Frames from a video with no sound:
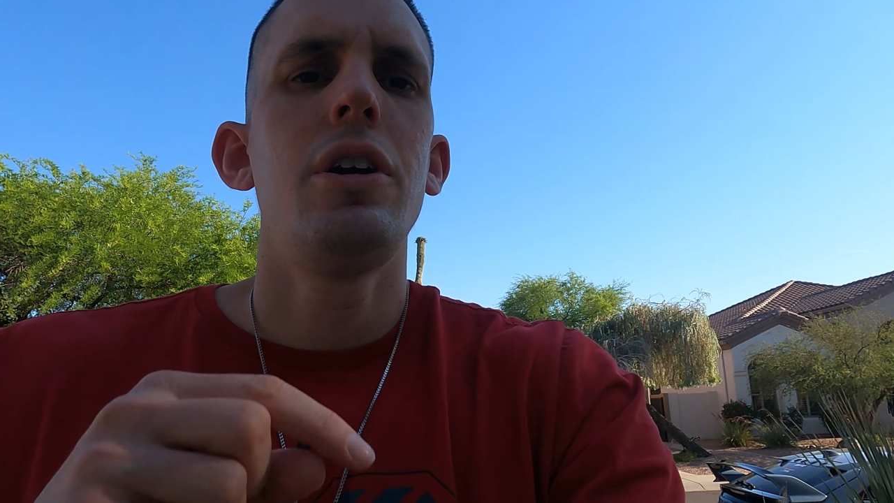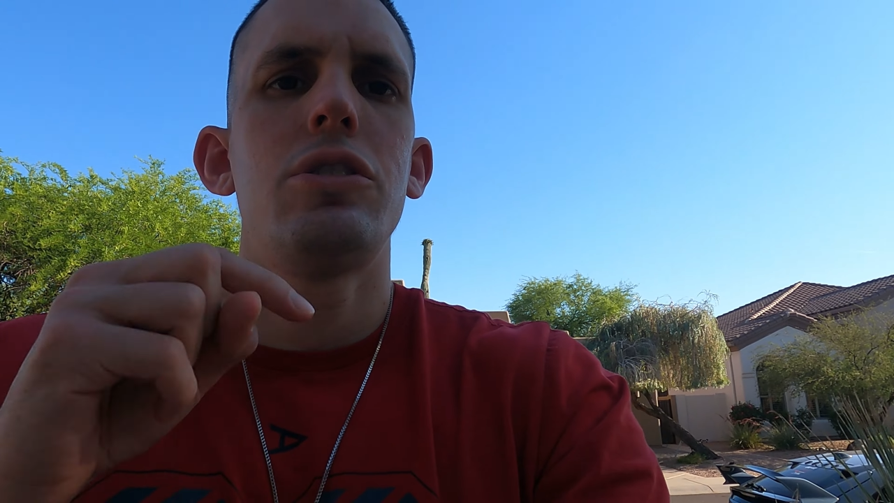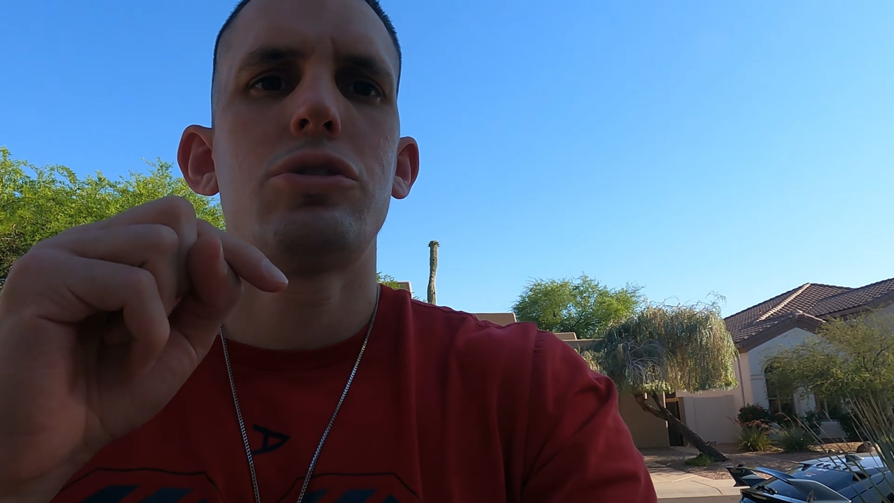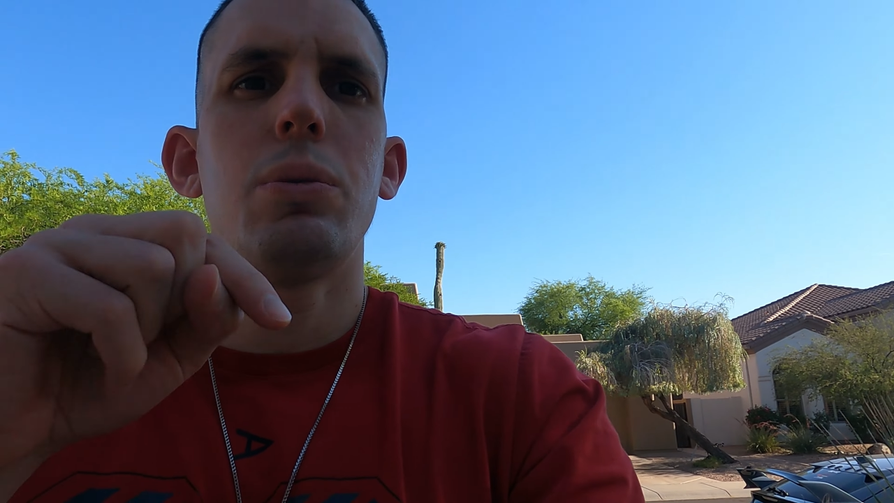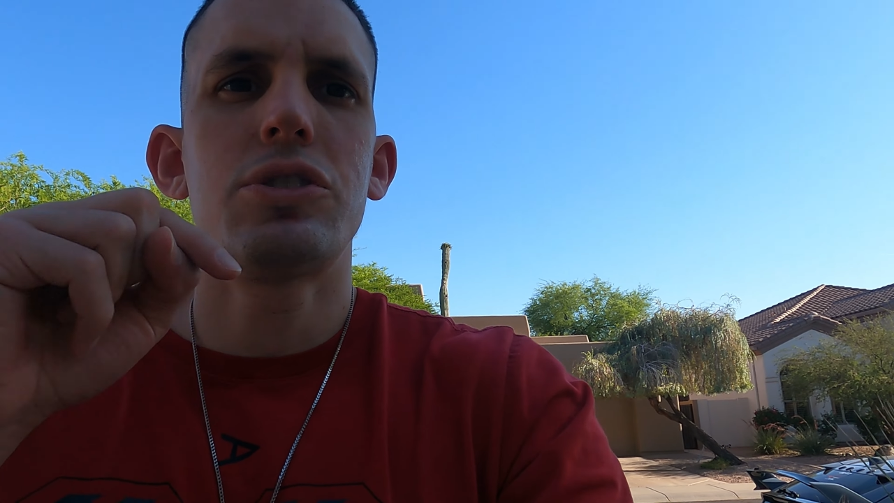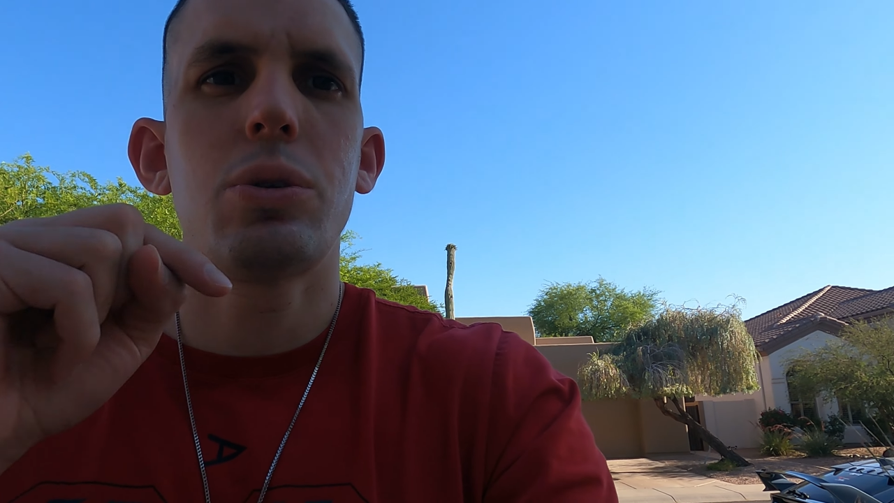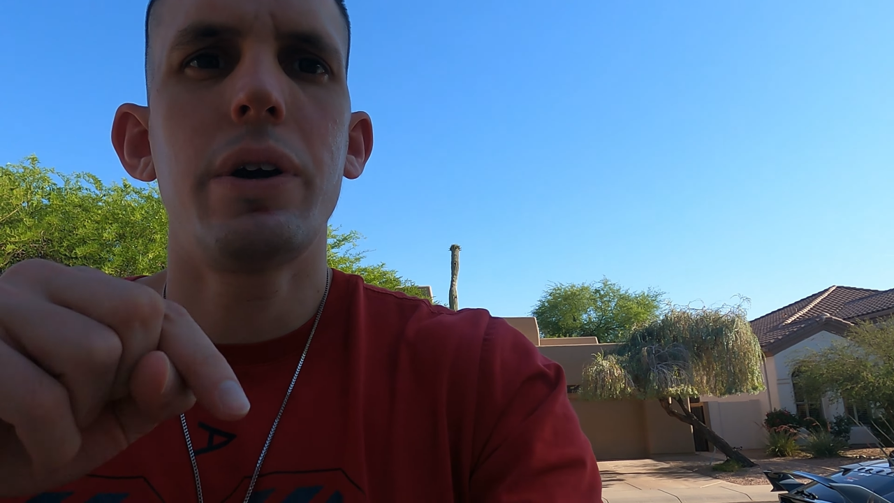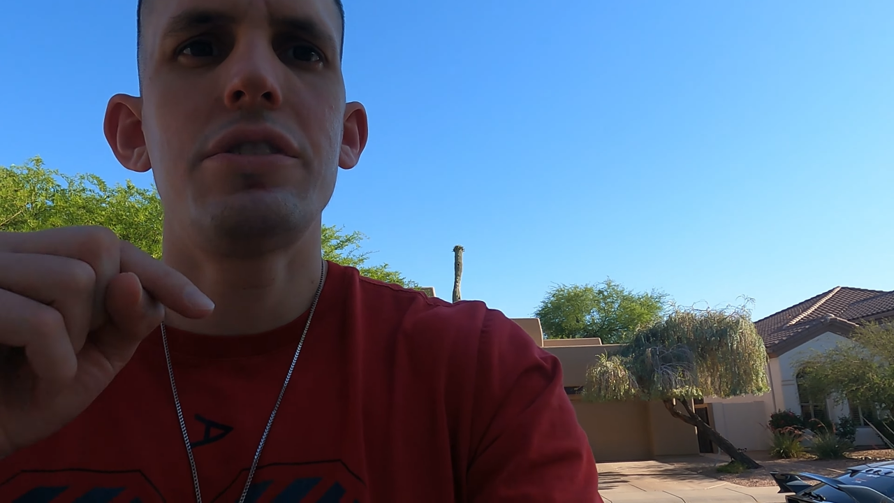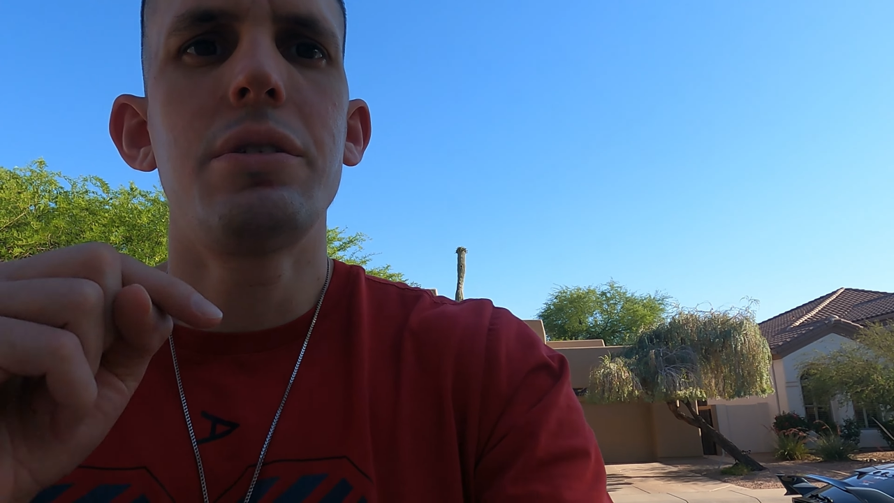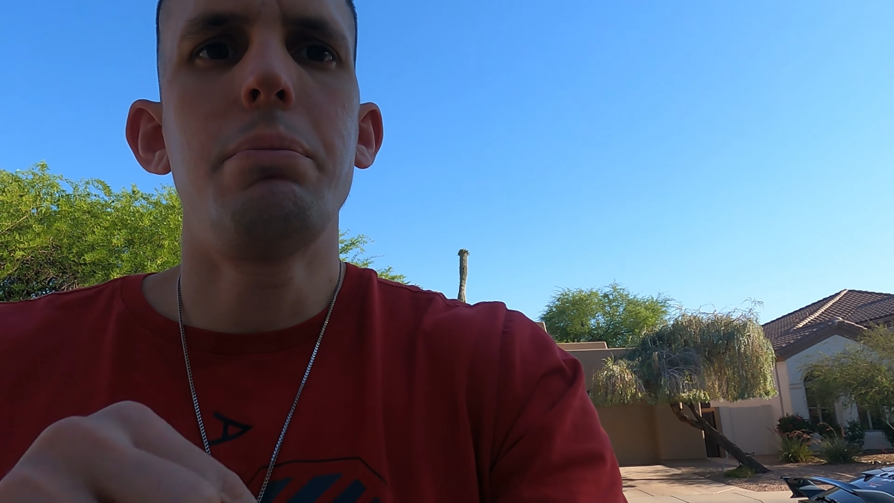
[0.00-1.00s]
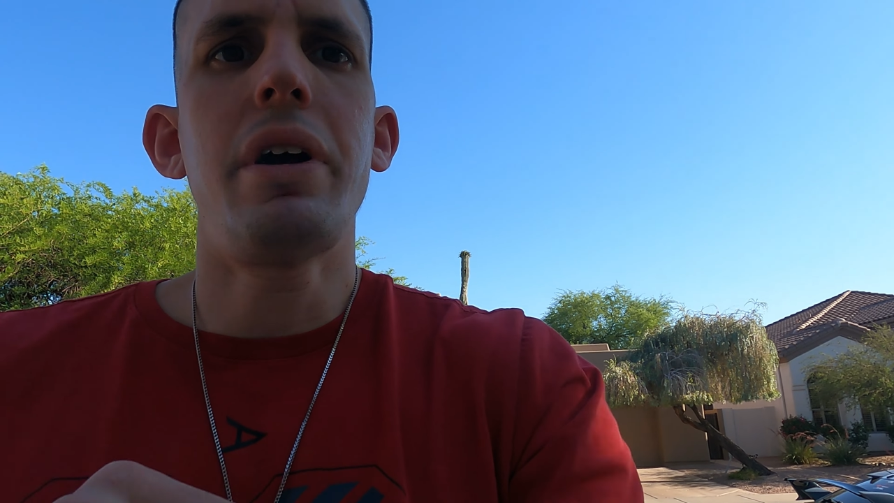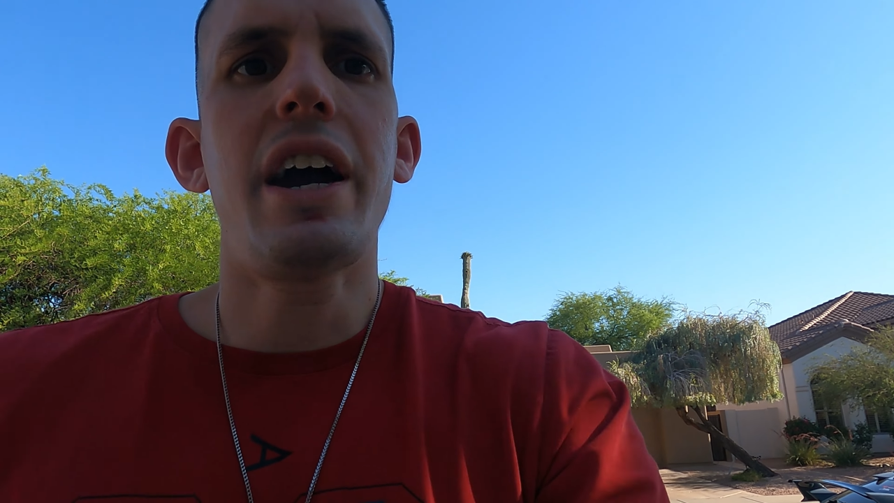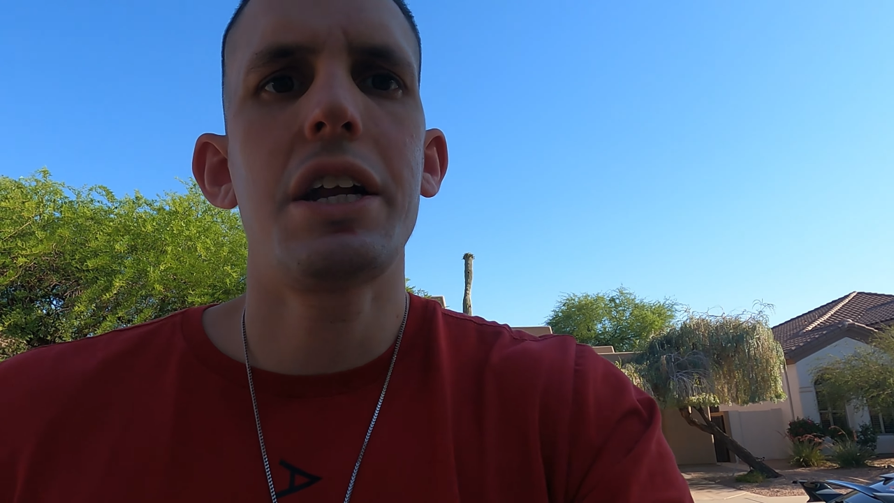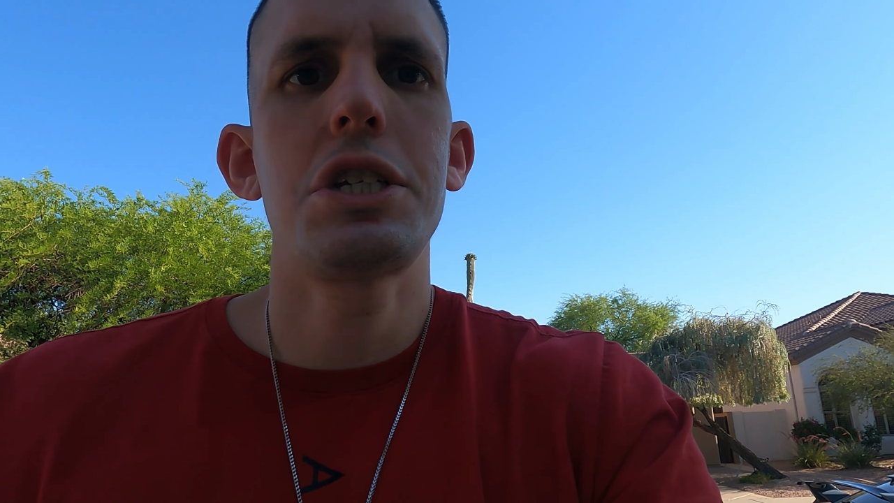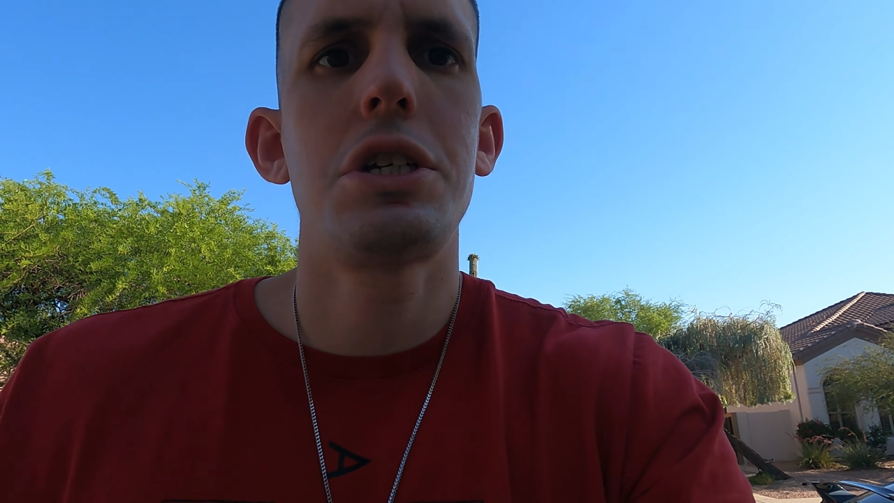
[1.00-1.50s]
so it's going to
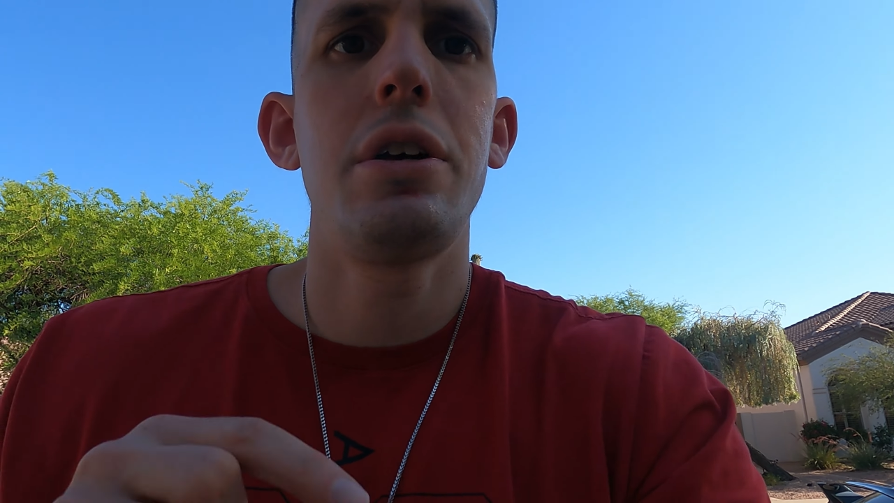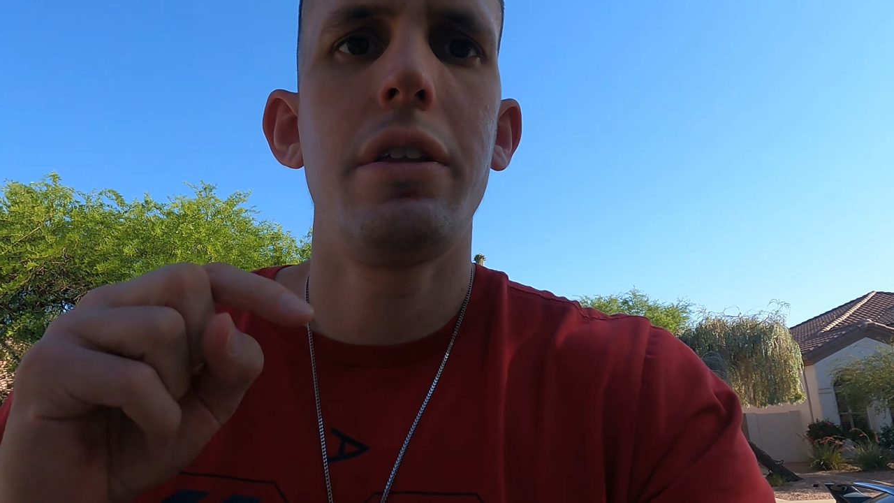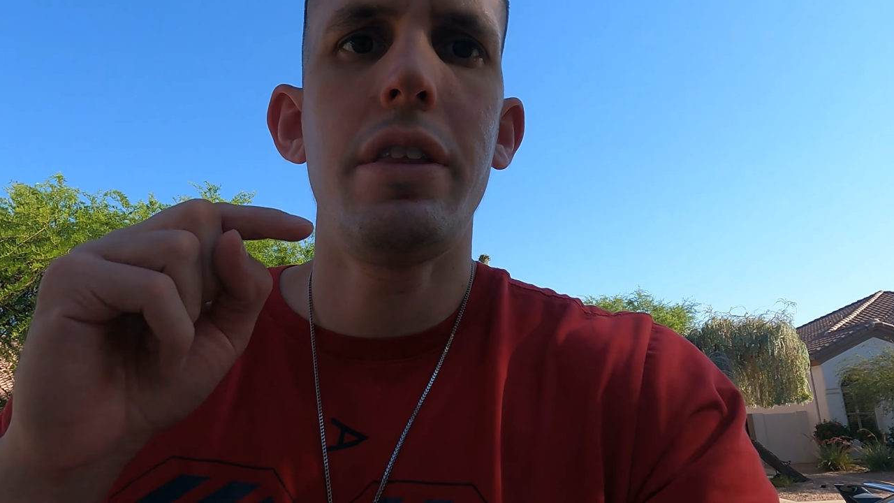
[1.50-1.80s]
match